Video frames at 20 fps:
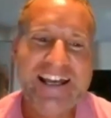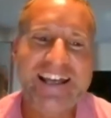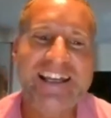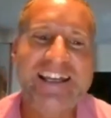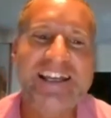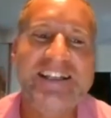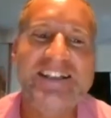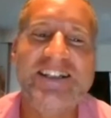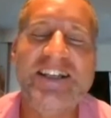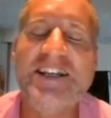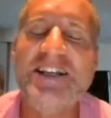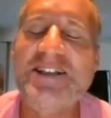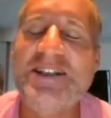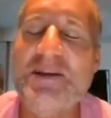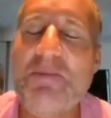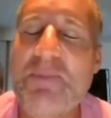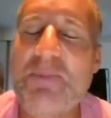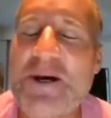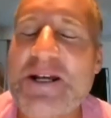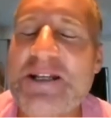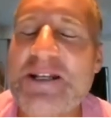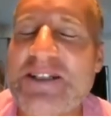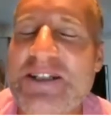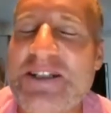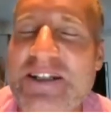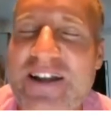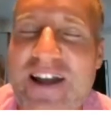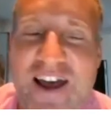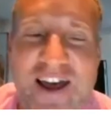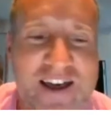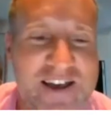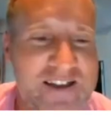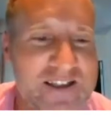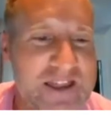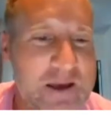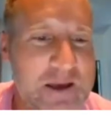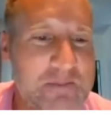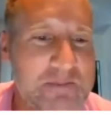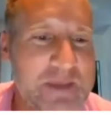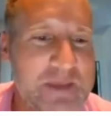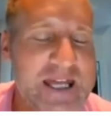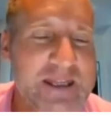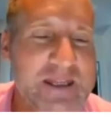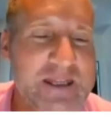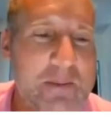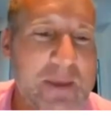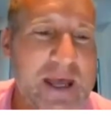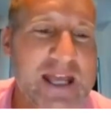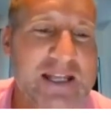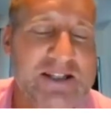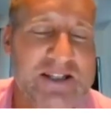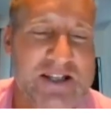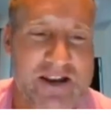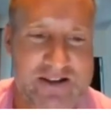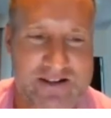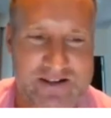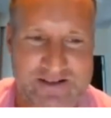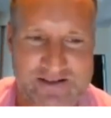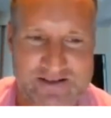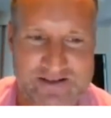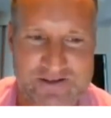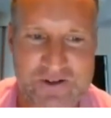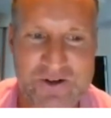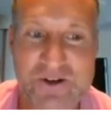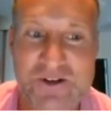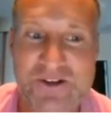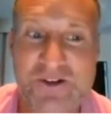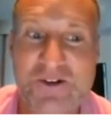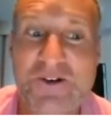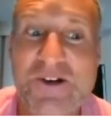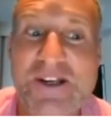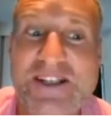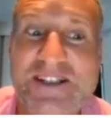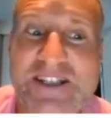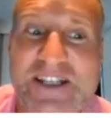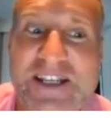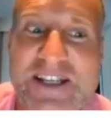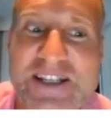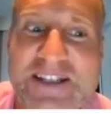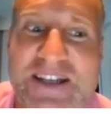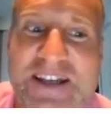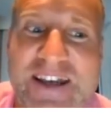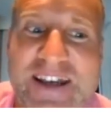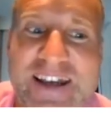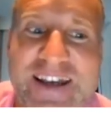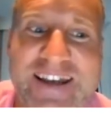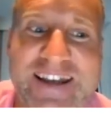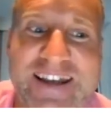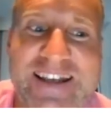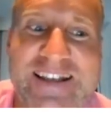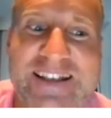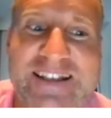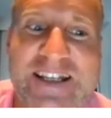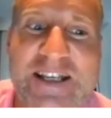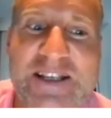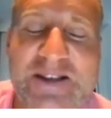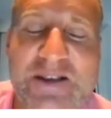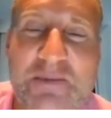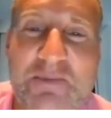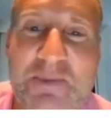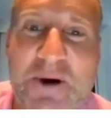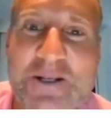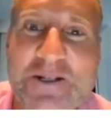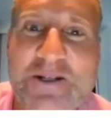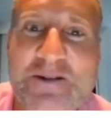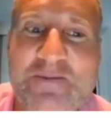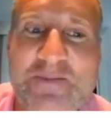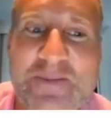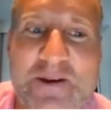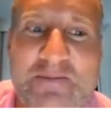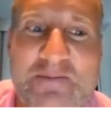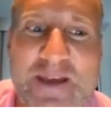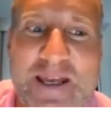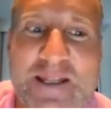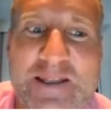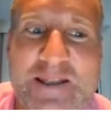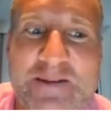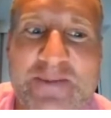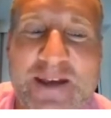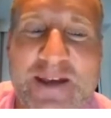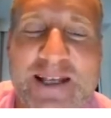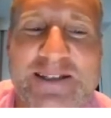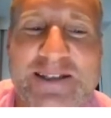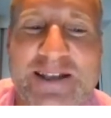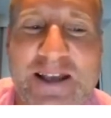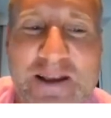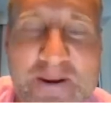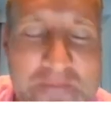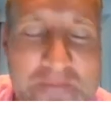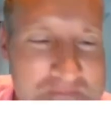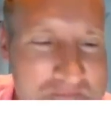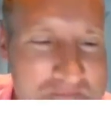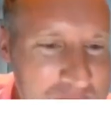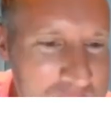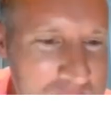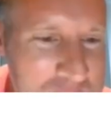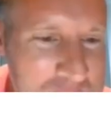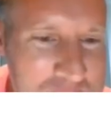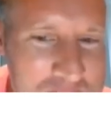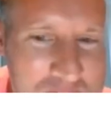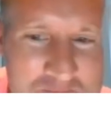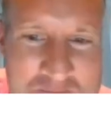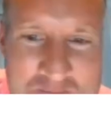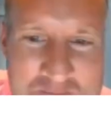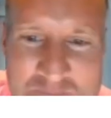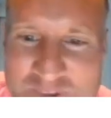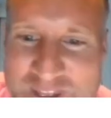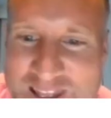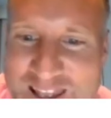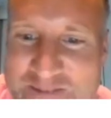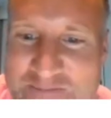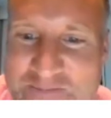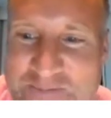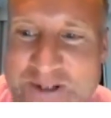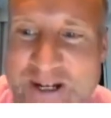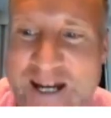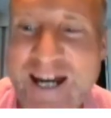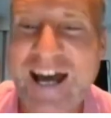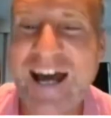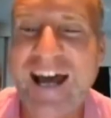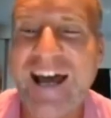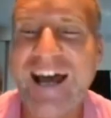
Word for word: he sees the person that made the mess, or, or he sees he sees the bottom that made the mess. But,